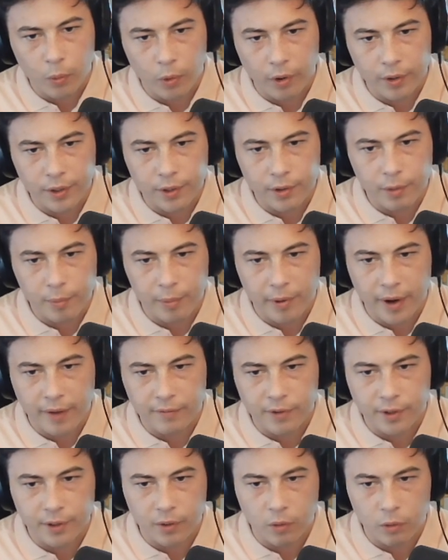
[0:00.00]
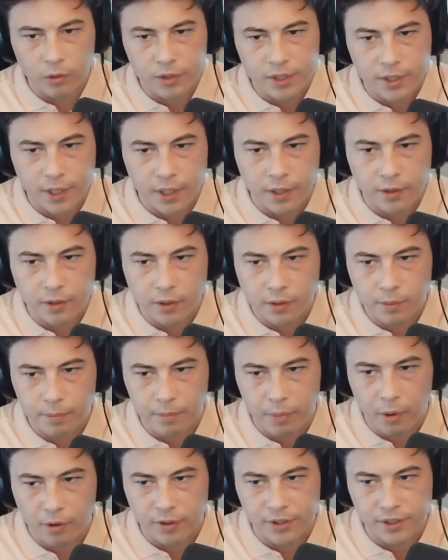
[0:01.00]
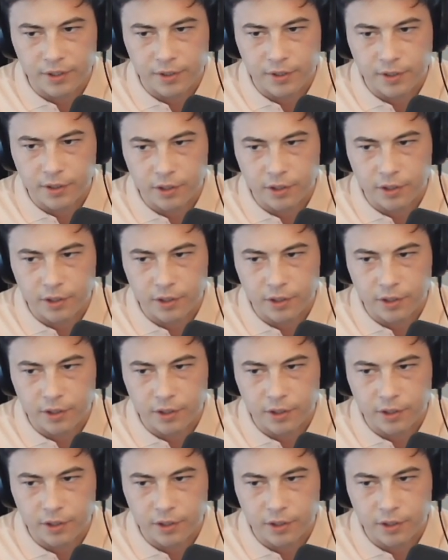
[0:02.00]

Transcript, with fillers: where either private or state parties